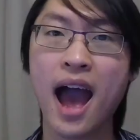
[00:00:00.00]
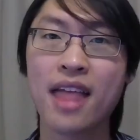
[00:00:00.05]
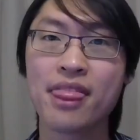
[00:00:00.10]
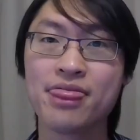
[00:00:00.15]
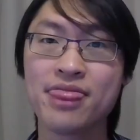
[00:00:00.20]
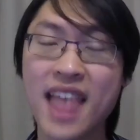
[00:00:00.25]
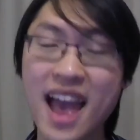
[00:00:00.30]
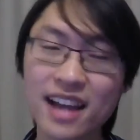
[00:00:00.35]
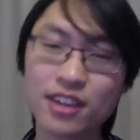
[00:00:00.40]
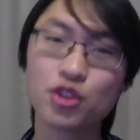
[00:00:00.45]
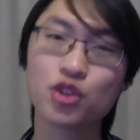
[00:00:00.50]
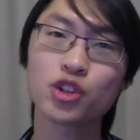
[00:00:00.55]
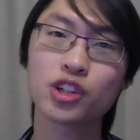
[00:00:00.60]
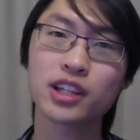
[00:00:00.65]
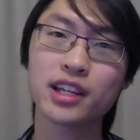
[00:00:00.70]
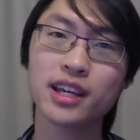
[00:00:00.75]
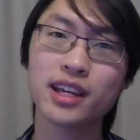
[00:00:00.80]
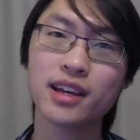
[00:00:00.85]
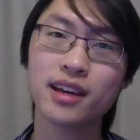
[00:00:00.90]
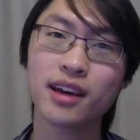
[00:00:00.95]

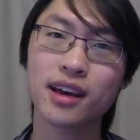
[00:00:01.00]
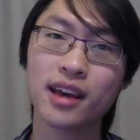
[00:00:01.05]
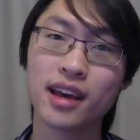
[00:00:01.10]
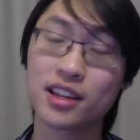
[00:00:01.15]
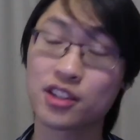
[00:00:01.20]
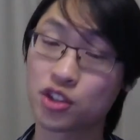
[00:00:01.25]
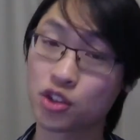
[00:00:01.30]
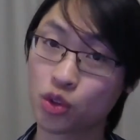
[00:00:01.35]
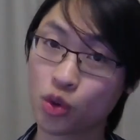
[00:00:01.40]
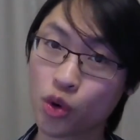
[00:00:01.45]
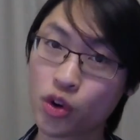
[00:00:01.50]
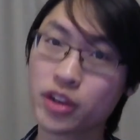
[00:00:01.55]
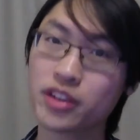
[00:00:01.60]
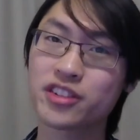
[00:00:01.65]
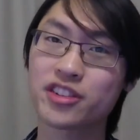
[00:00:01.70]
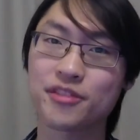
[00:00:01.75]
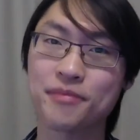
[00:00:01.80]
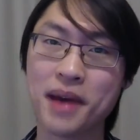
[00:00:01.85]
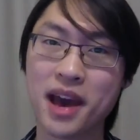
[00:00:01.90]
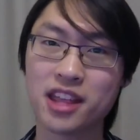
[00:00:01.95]
Naturally,
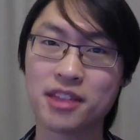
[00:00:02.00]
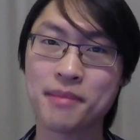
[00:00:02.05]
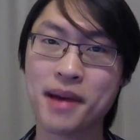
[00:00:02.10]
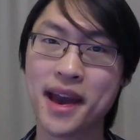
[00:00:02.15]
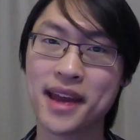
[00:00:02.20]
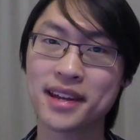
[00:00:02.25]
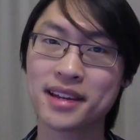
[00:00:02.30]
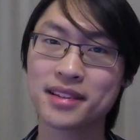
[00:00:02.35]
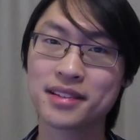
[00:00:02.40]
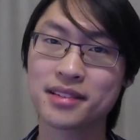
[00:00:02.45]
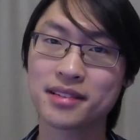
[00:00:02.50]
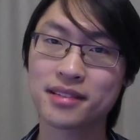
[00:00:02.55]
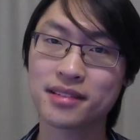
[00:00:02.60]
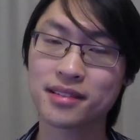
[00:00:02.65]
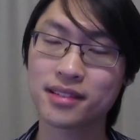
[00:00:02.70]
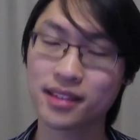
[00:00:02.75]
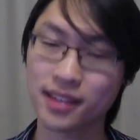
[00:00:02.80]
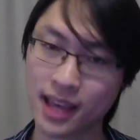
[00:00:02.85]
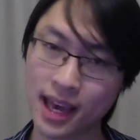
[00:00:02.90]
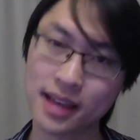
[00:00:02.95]
historians of mathematics,
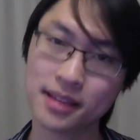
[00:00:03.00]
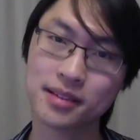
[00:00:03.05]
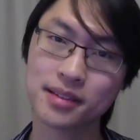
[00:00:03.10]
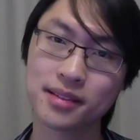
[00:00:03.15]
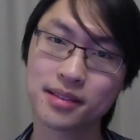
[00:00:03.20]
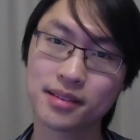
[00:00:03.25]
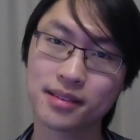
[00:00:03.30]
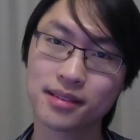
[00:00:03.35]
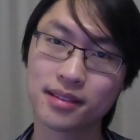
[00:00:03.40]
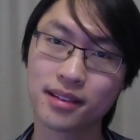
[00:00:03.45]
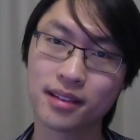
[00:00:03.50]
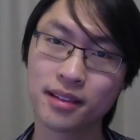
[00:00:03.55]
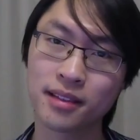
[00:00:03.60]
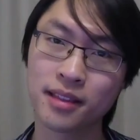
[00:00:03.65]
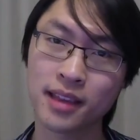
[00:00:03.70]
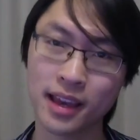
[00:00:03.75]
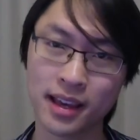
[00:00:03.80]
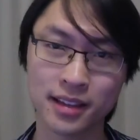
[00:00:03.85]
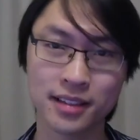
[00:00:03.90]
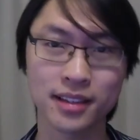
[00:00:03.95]
yes,
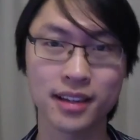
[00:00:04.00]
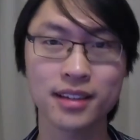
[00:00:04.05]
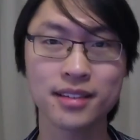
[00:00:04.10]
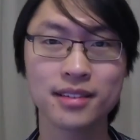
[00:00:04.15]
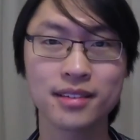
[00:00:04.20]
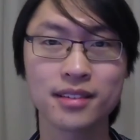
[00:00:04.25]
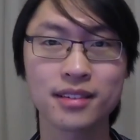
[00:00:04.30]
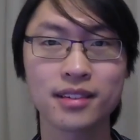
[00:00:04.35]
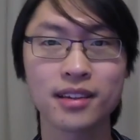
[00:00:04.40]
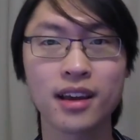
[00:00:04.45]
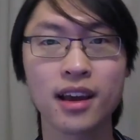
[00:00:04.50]
they exist,